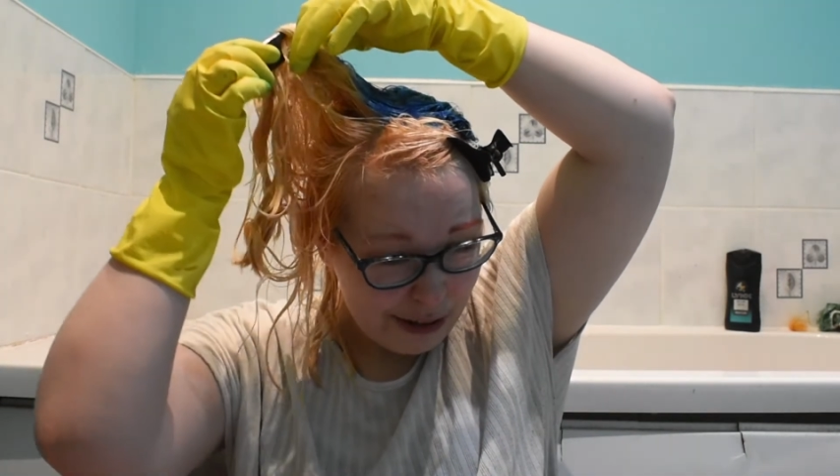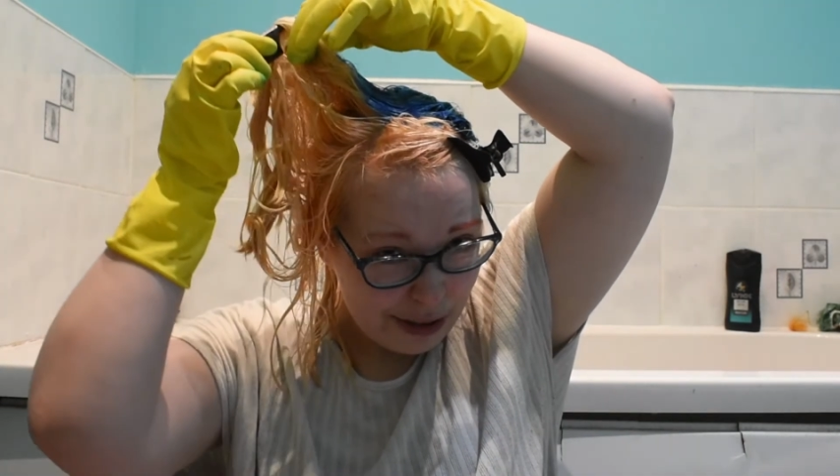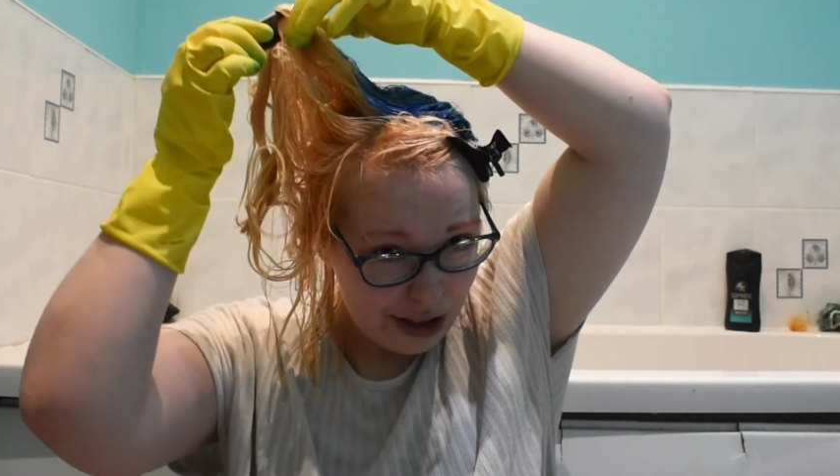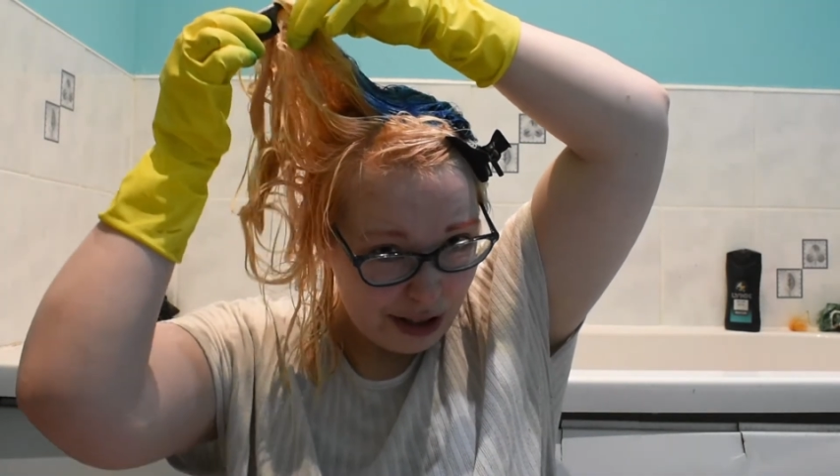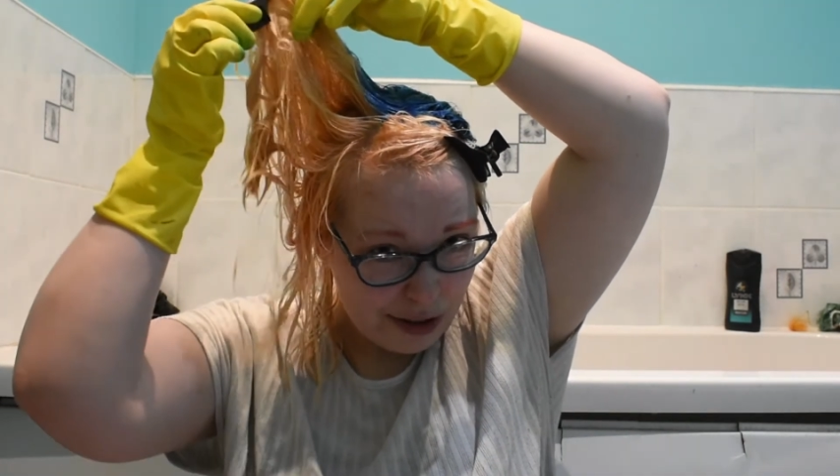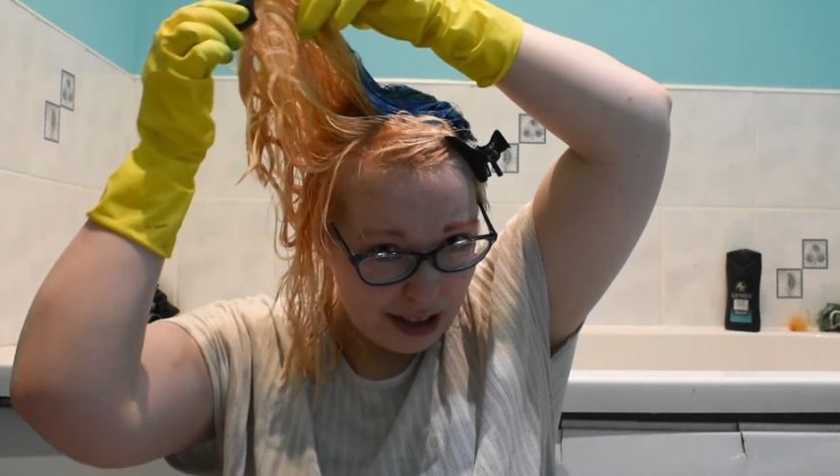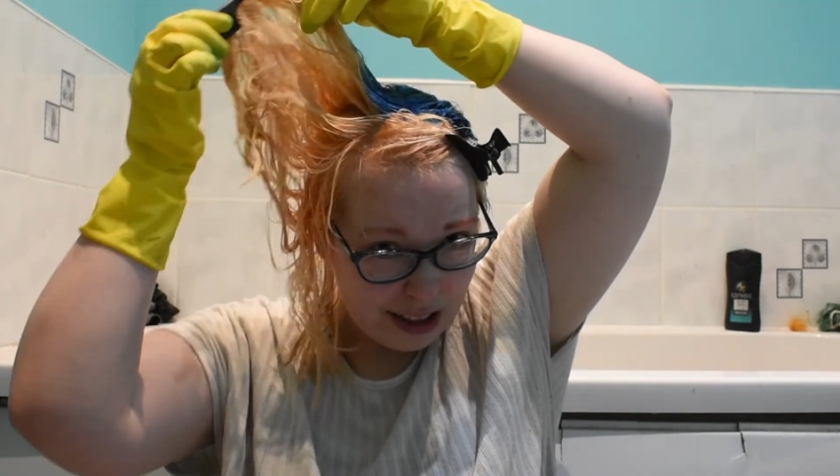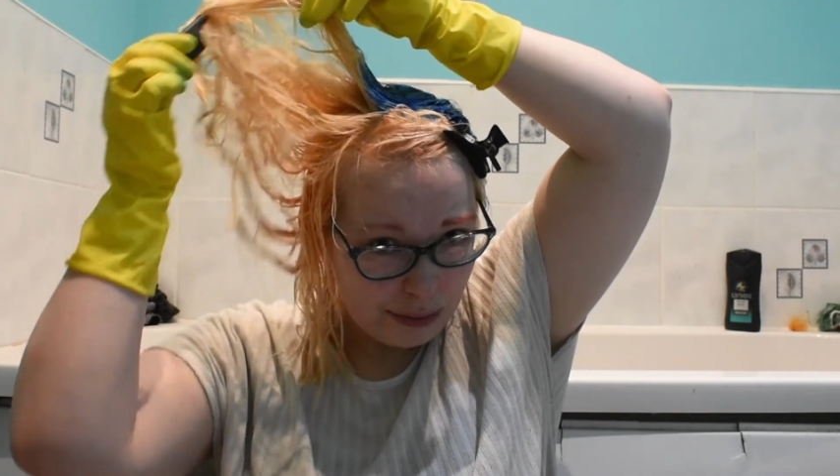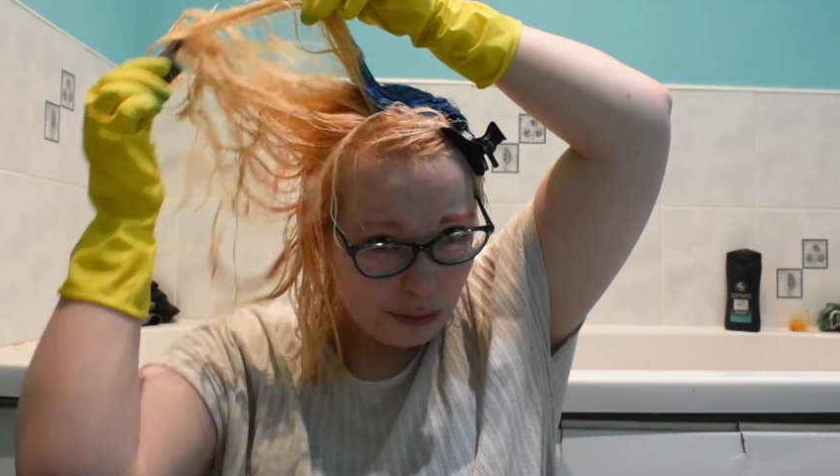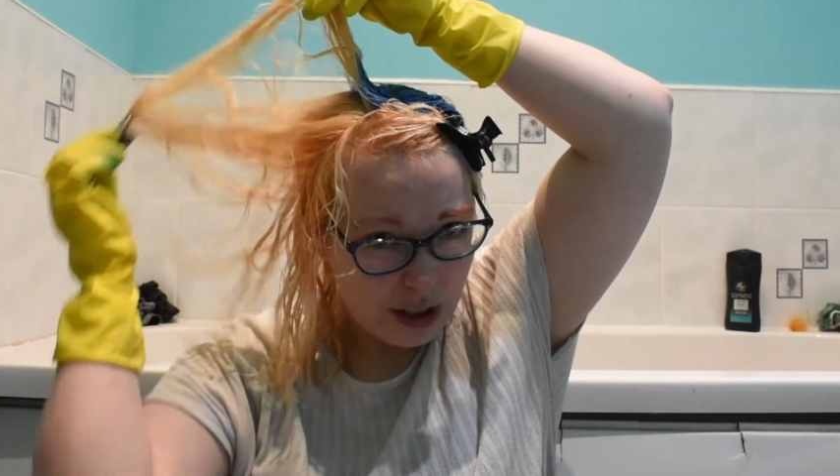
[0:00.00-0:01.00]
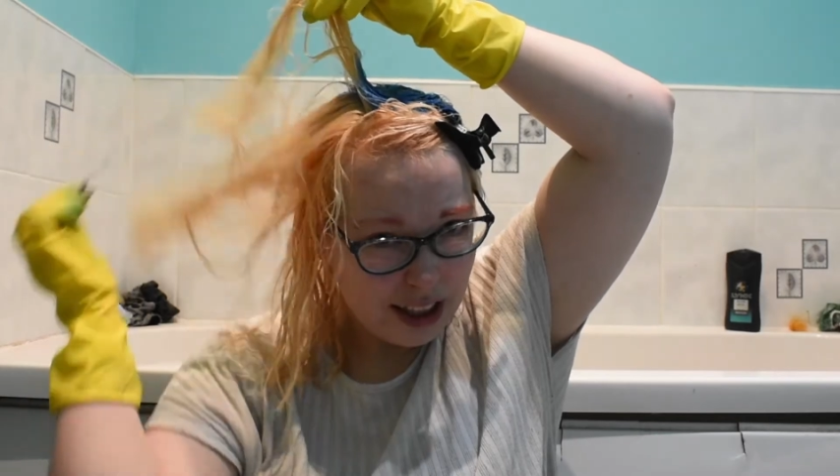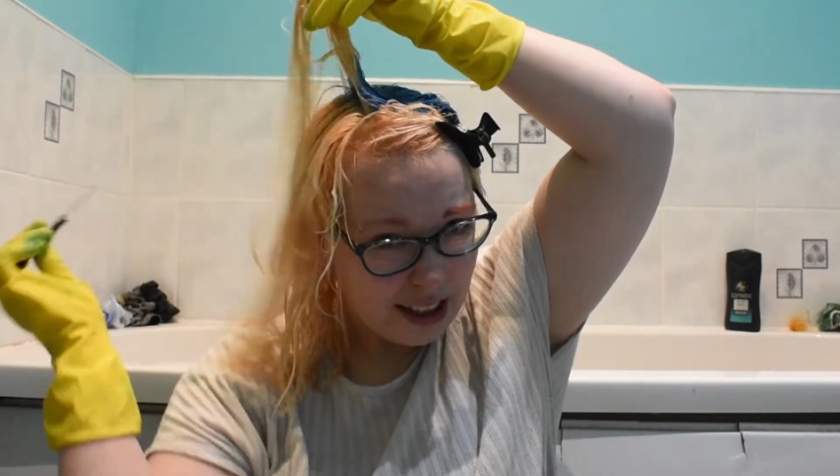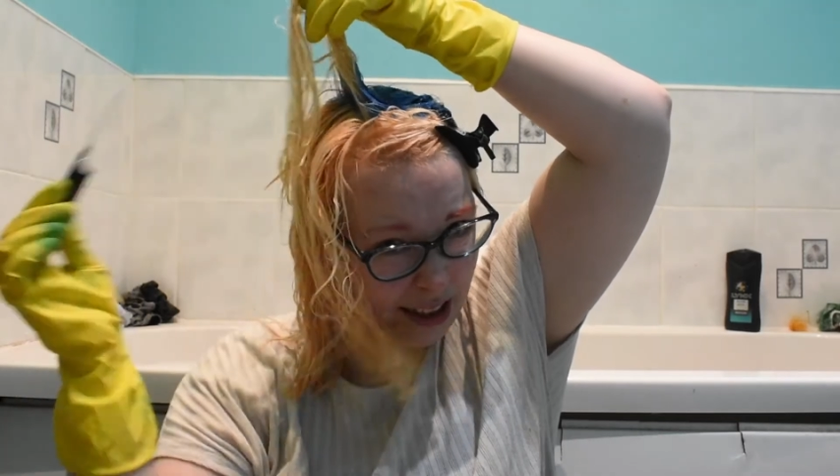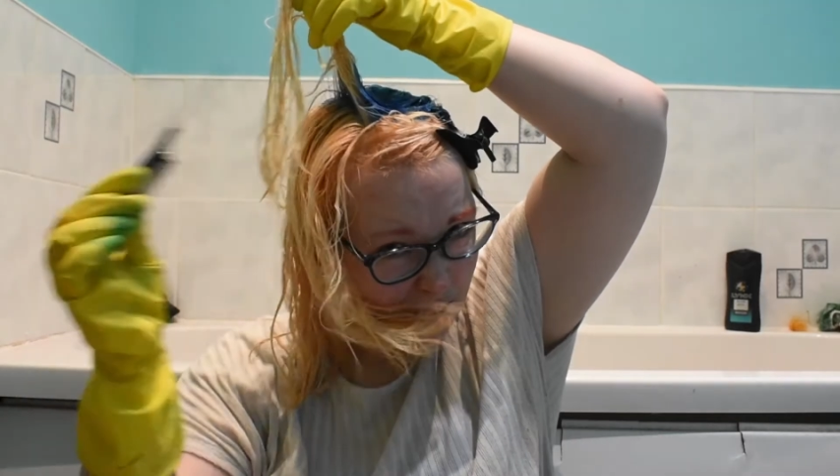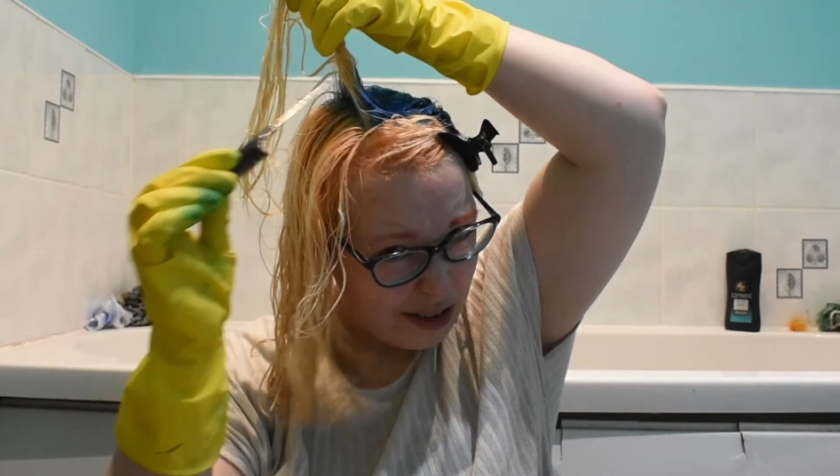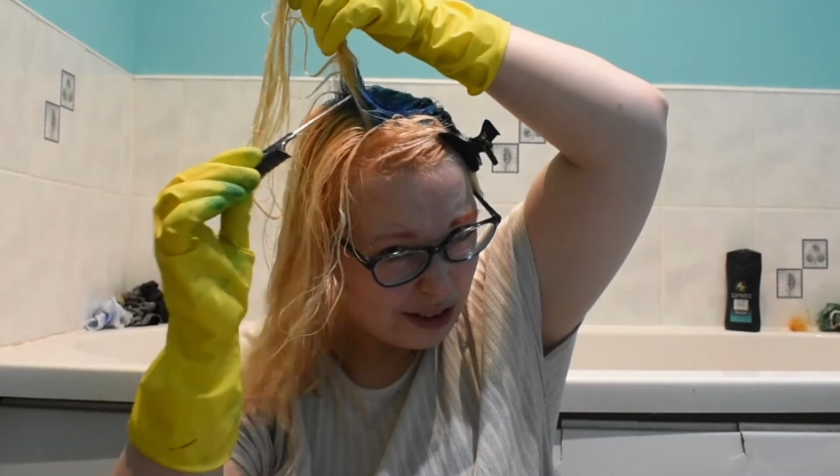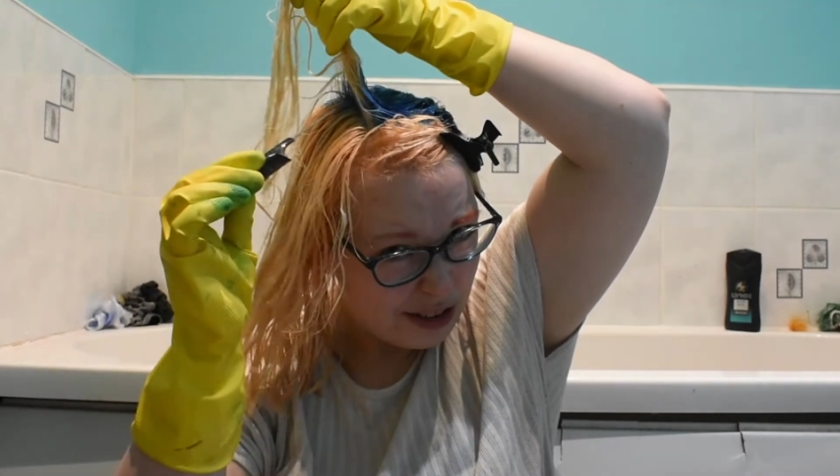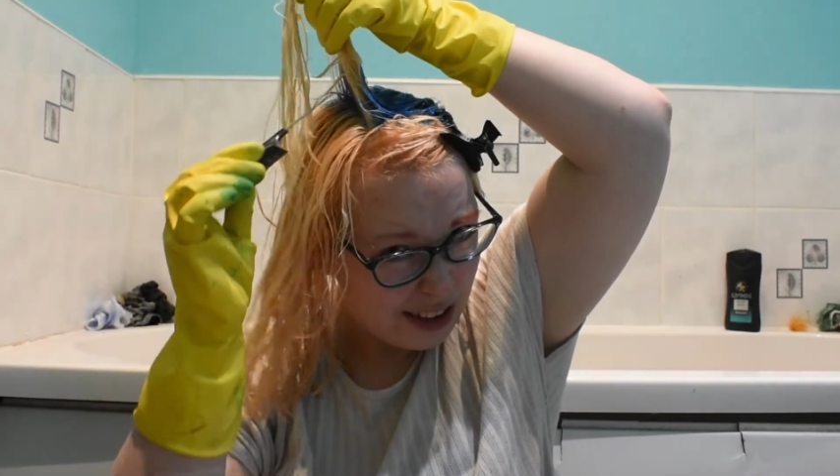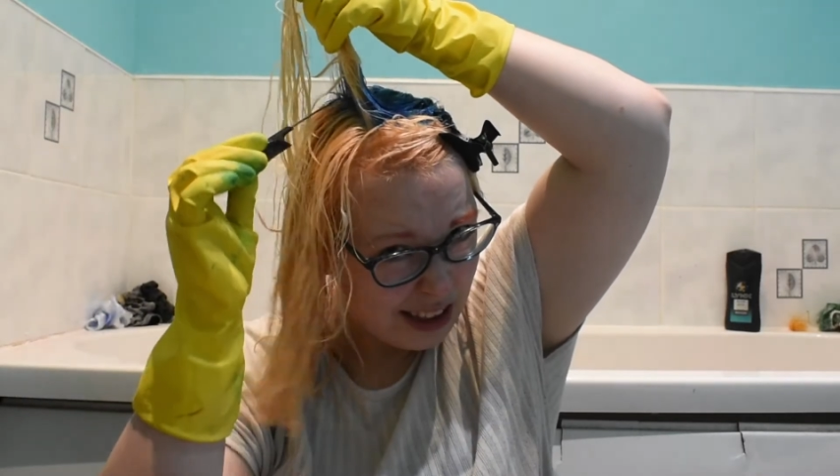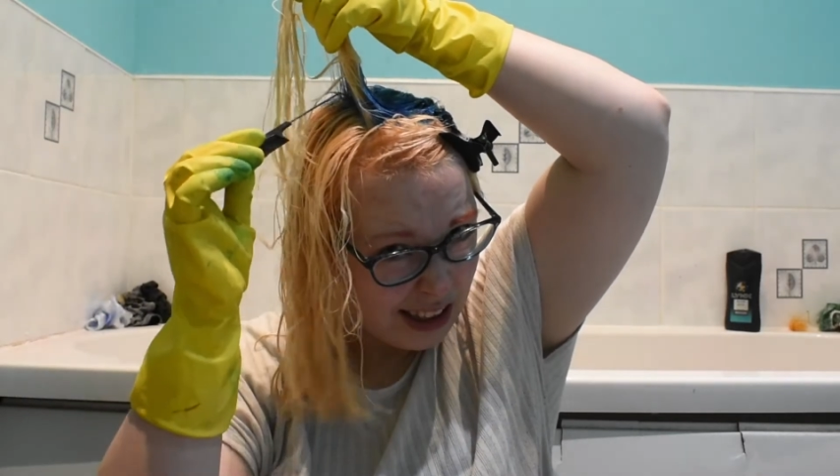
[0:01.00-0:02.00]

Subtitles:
I wish there was like more I could do.